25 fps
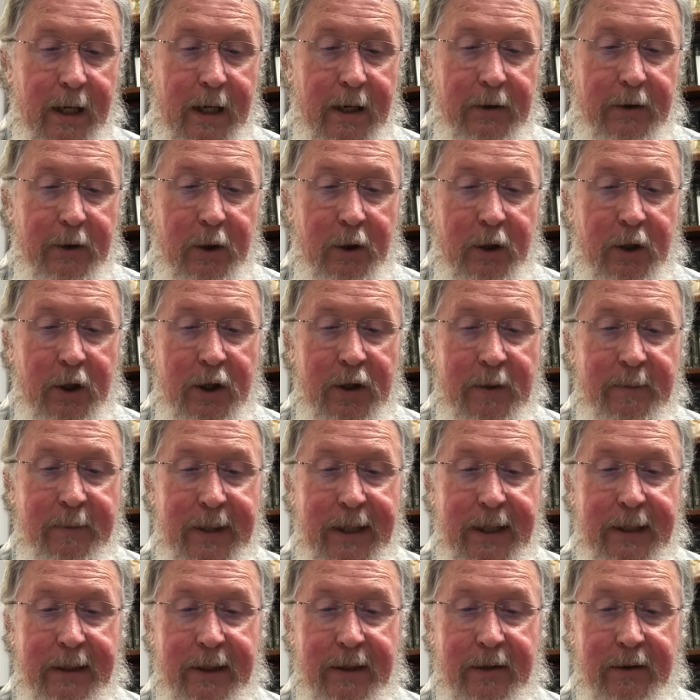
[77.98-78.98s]
there could be
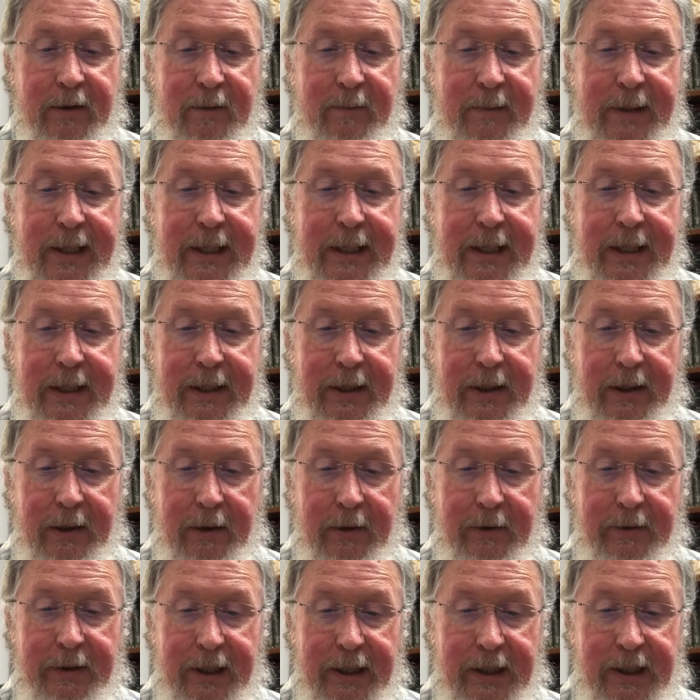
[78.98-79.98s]
another meaning
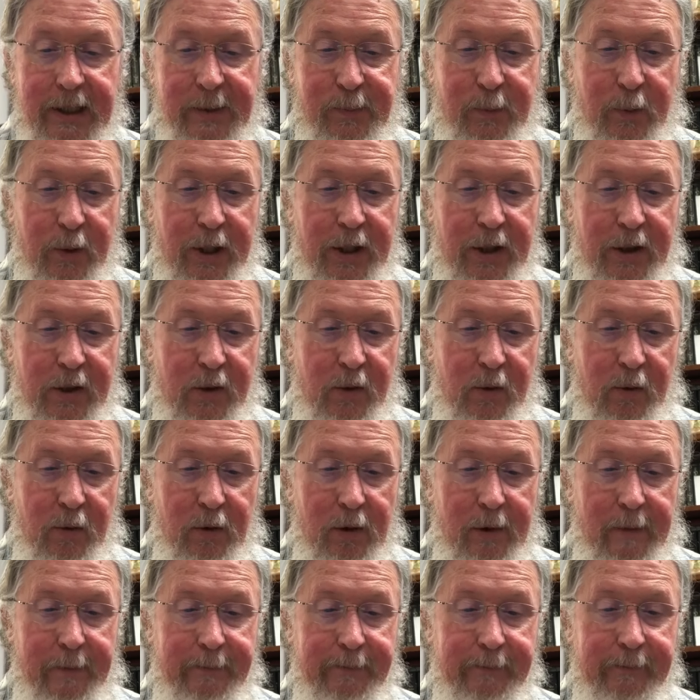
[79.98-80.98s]
here that is pretty
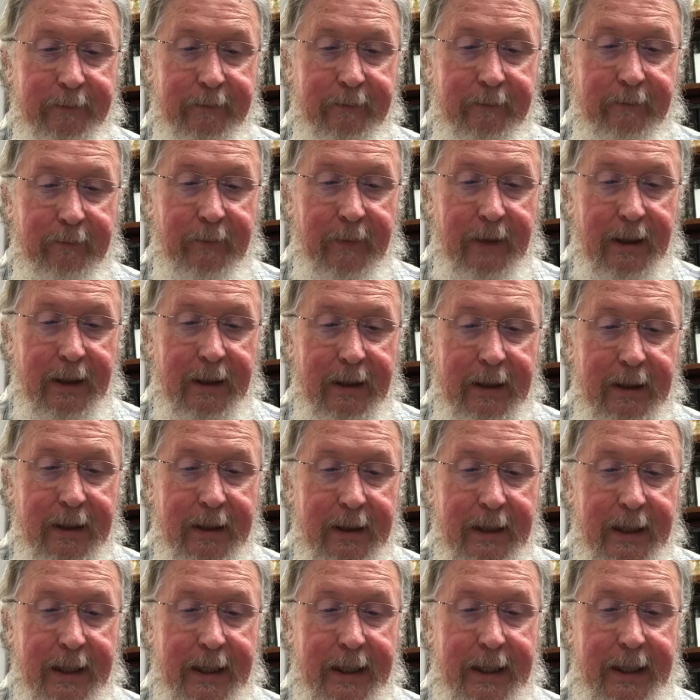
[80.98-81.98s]
cool.
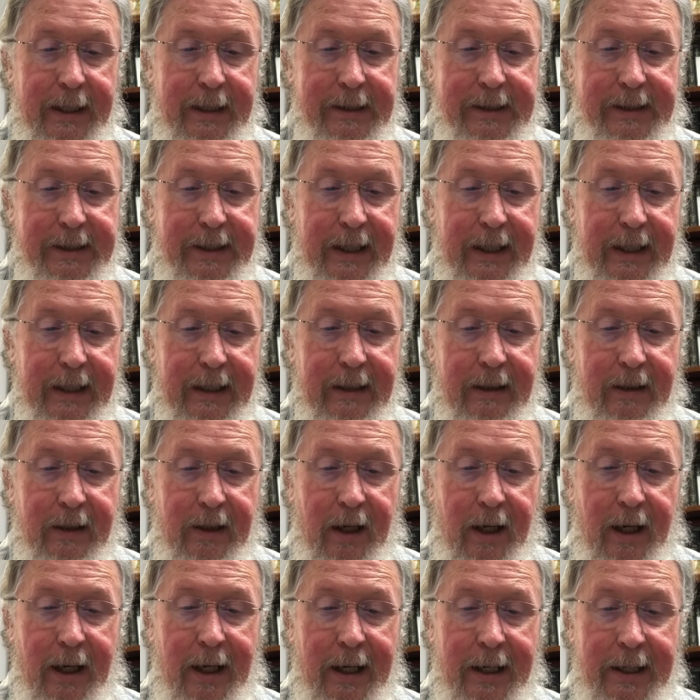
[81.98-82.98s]
It's that
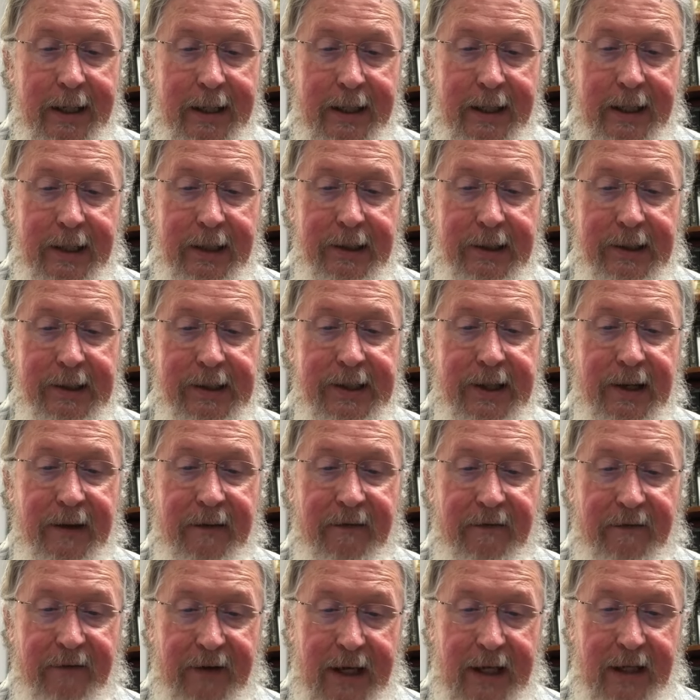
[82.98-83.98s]
God is
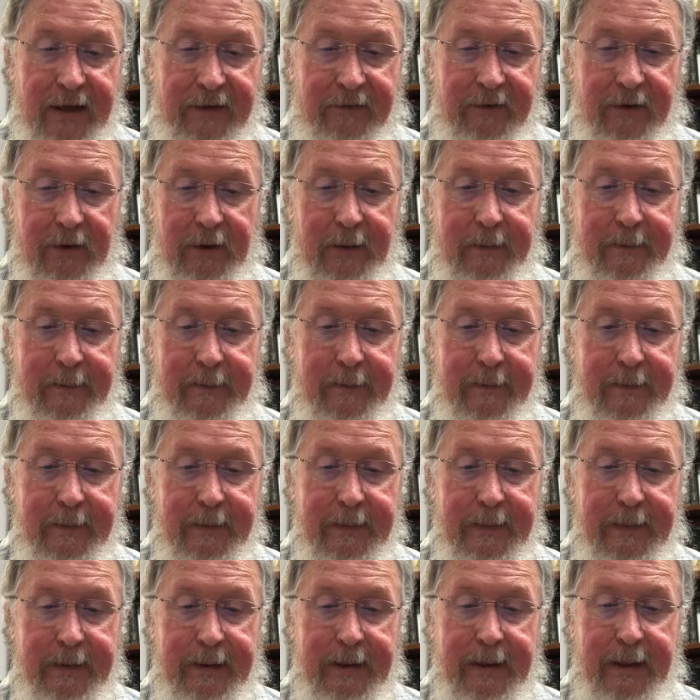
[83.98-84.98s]
faithful
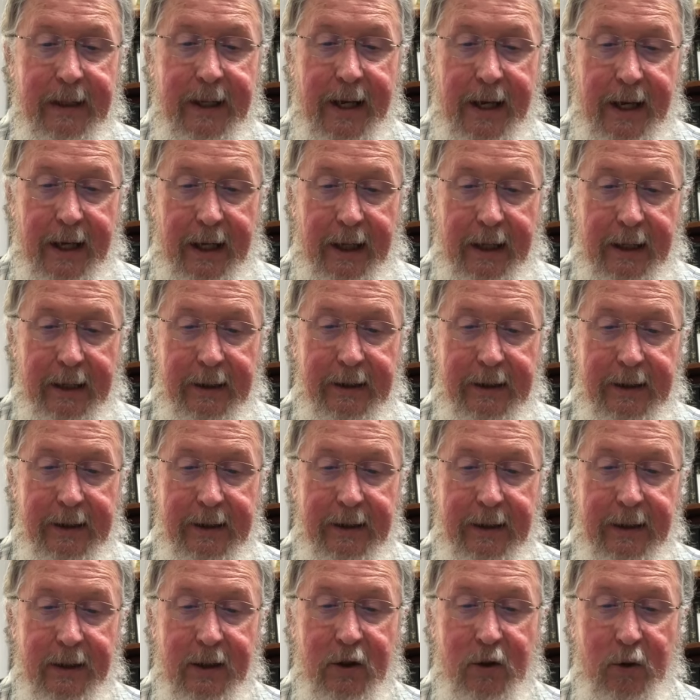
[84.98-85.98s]
and
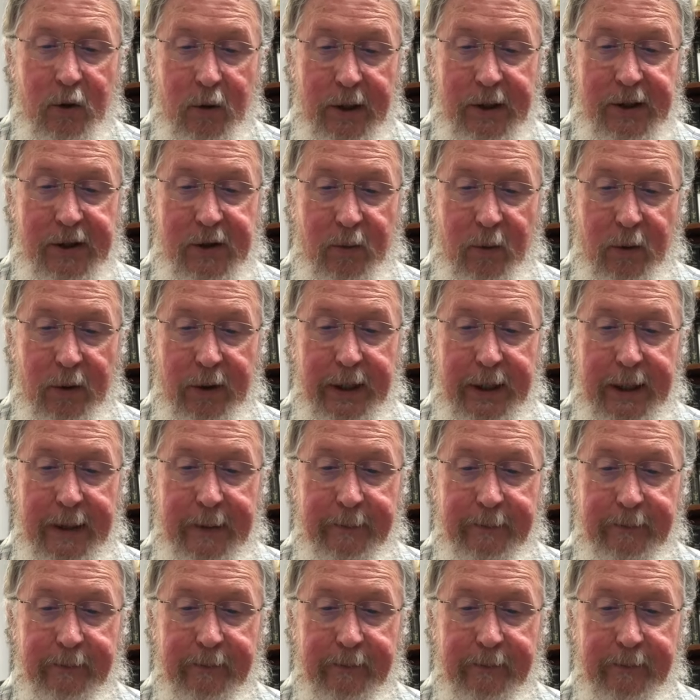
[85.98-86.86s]
trustworthy.